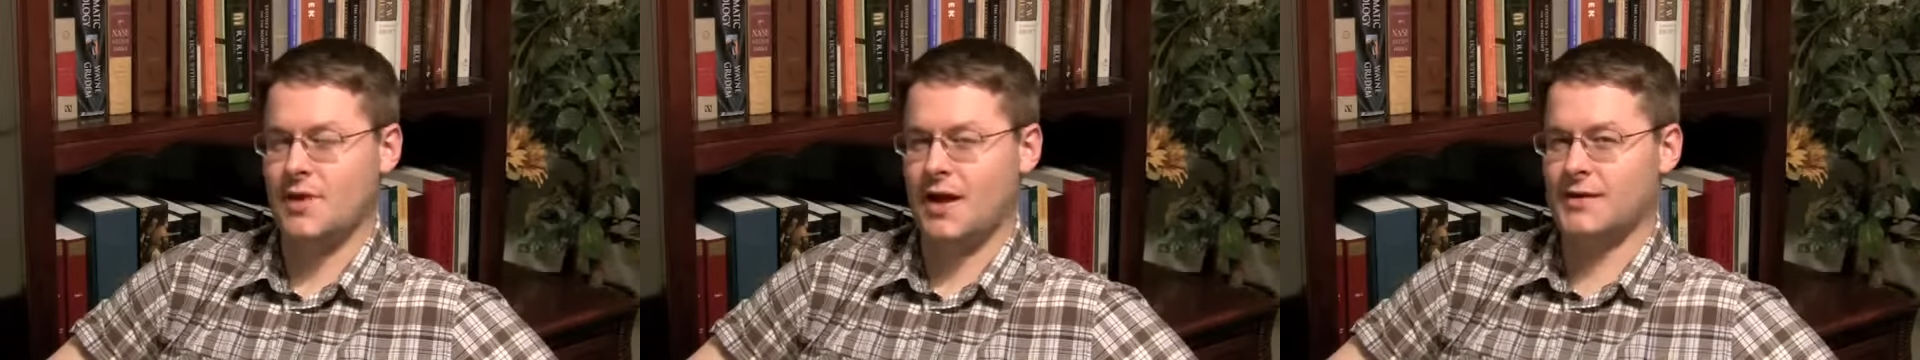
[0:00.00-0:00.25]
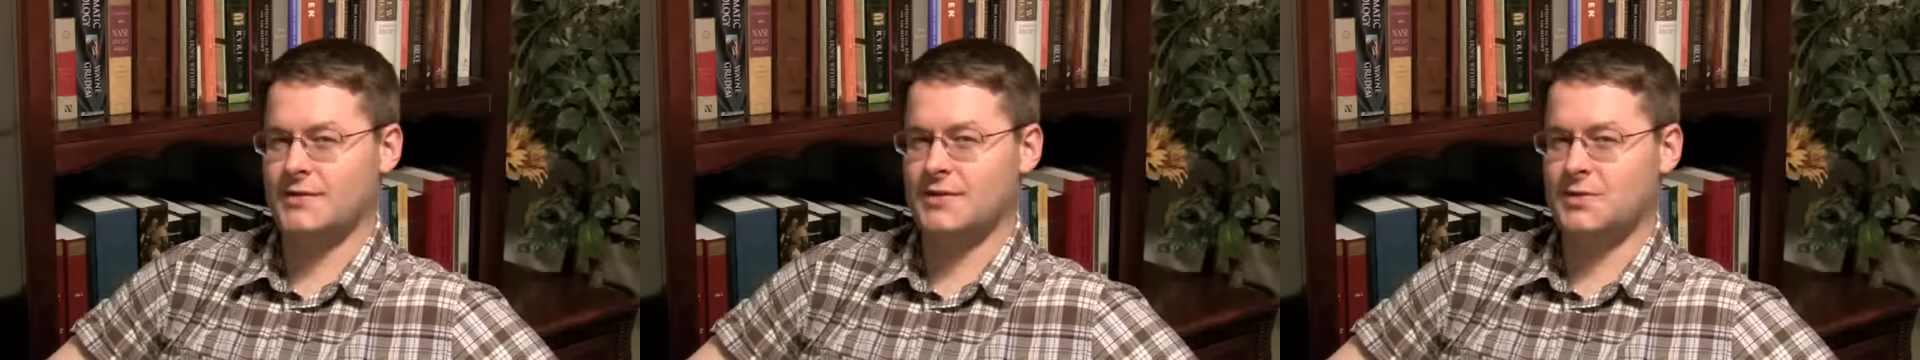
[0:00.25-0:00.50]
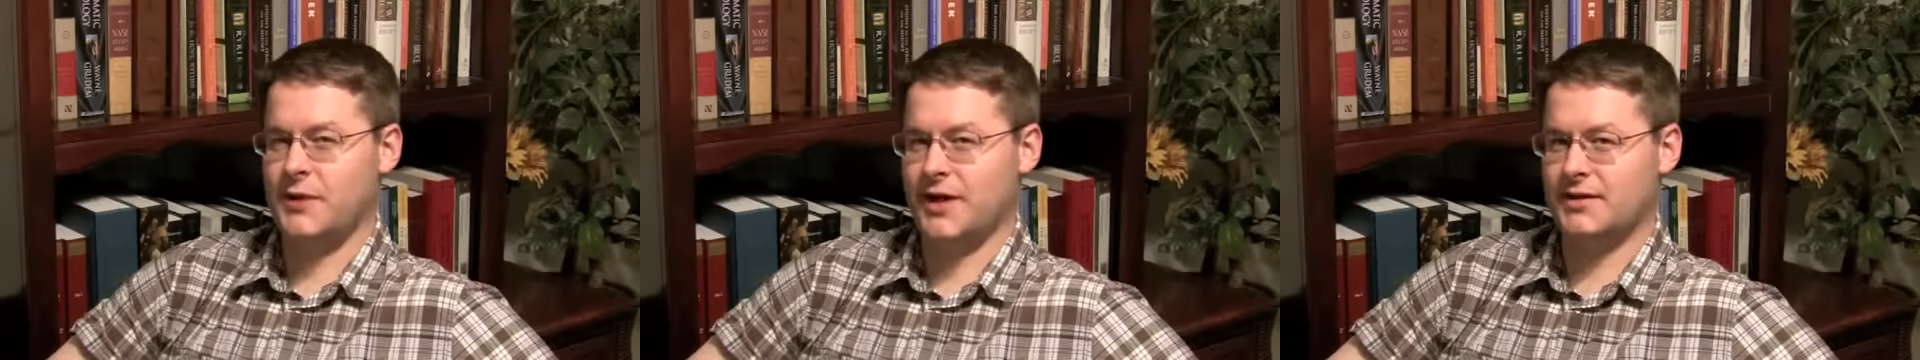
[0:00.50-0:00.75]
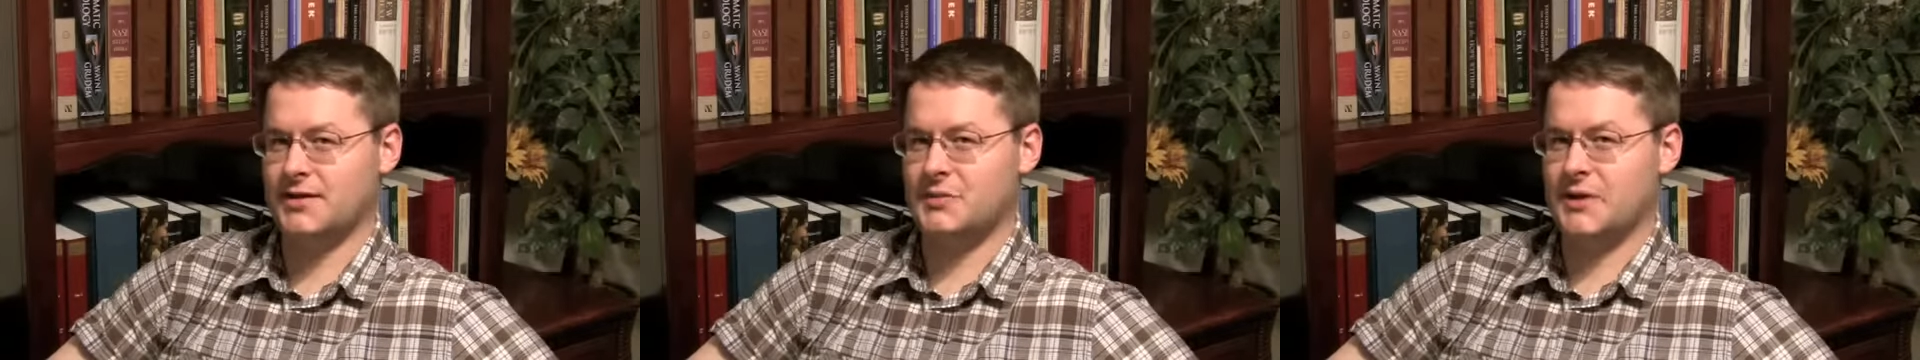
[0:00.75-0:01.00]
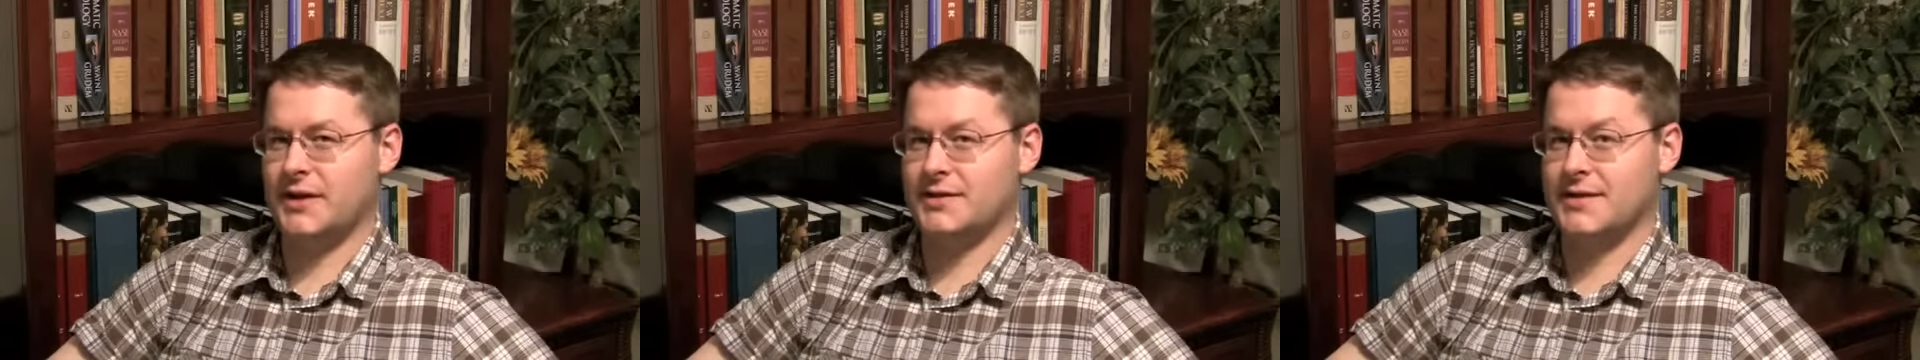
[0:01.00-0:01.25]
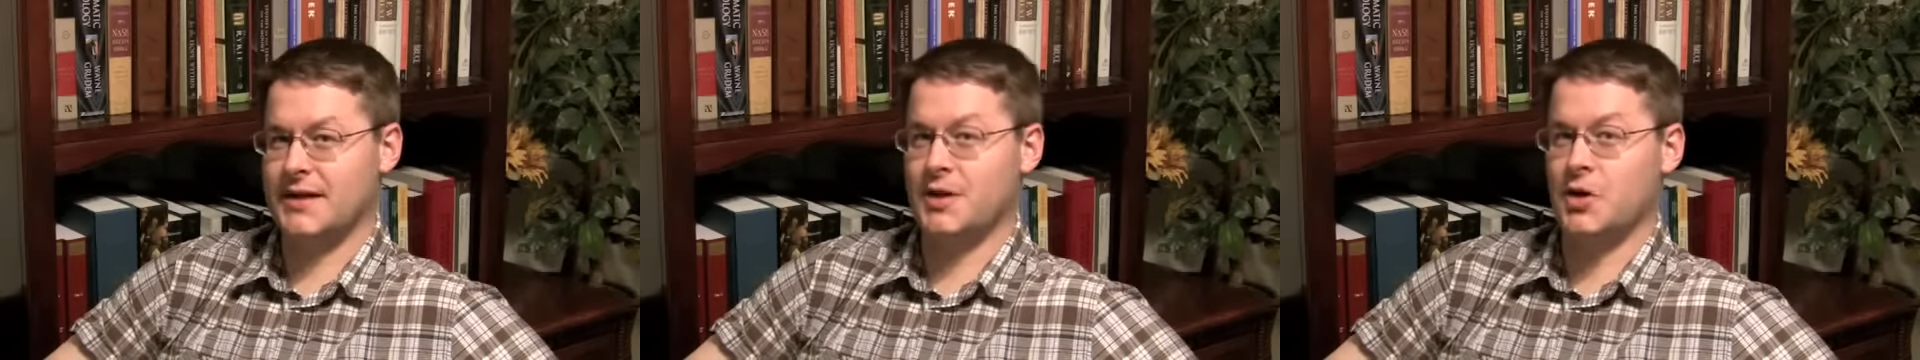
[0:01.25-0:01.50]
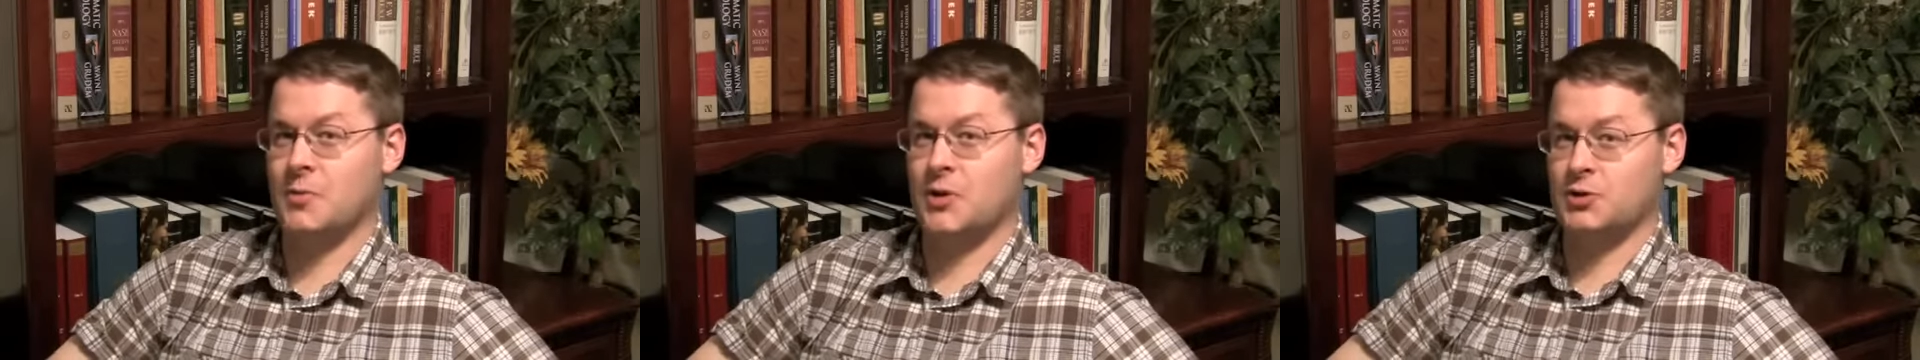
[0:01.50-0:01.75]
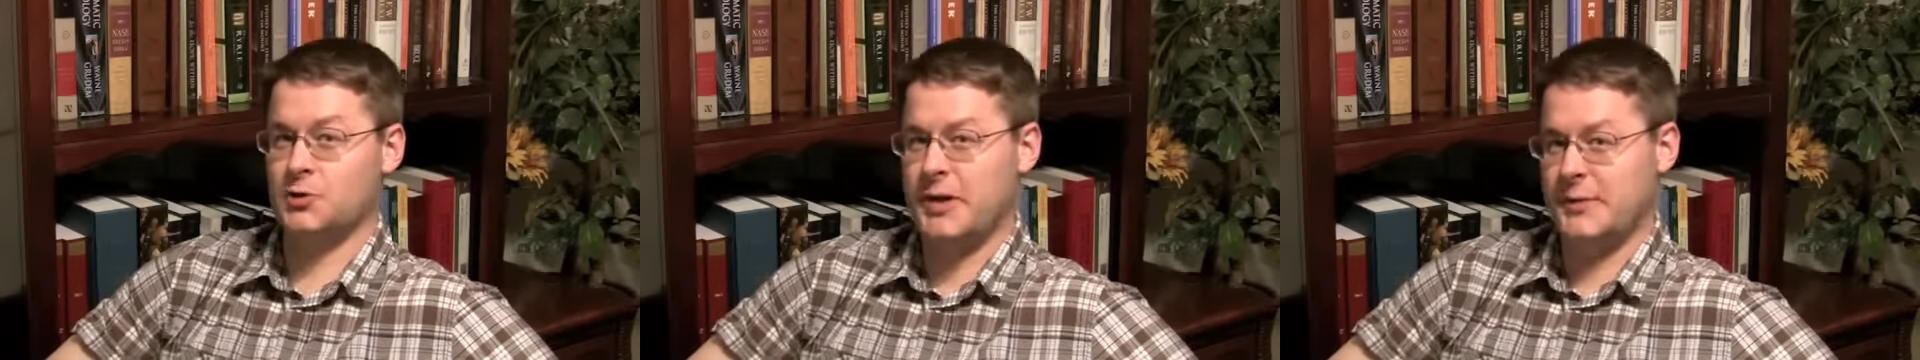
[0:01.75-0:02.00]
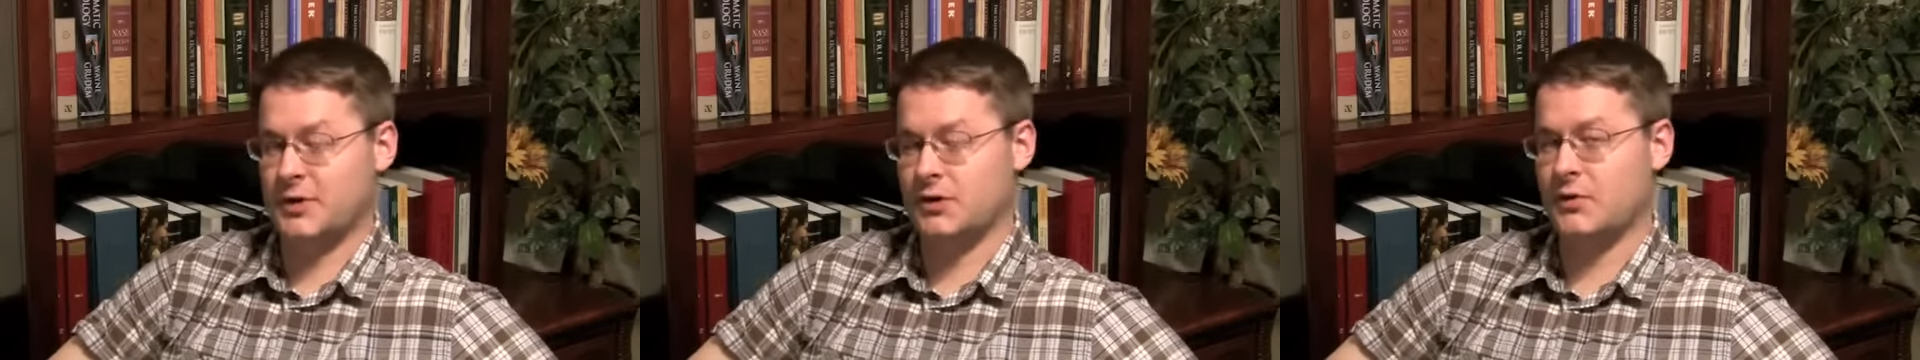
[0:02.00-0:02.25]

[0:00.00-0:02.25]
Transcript: I suspect it's because they know most people